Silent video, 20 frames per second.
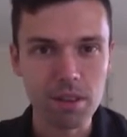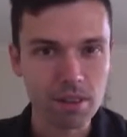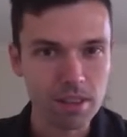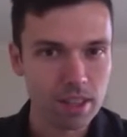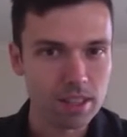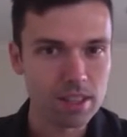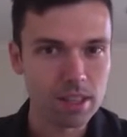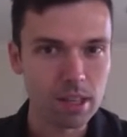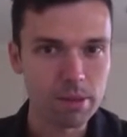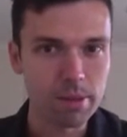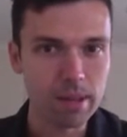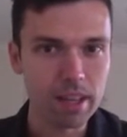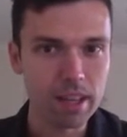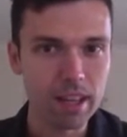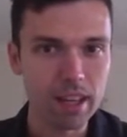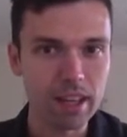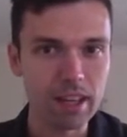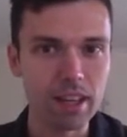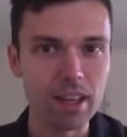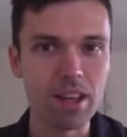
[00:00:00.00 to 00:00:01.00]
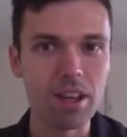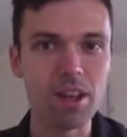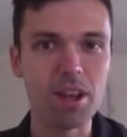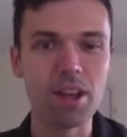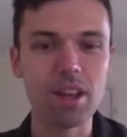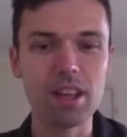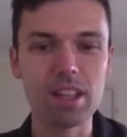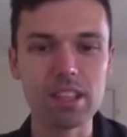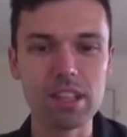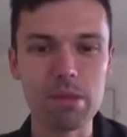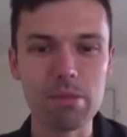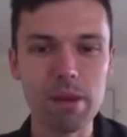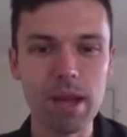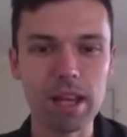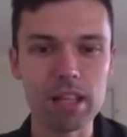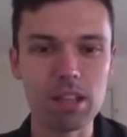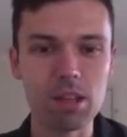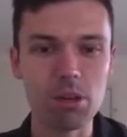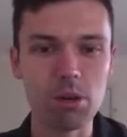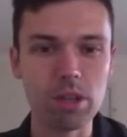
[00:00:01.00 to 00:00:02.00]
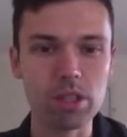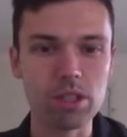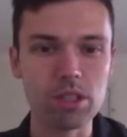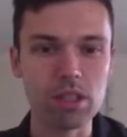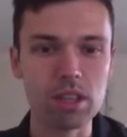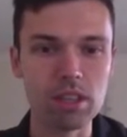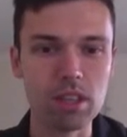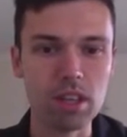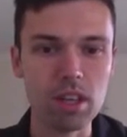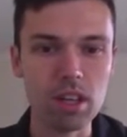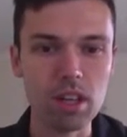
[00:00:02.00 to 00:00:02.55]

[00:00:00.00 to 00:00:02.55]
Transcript: let's think about that. Let's unpack the question.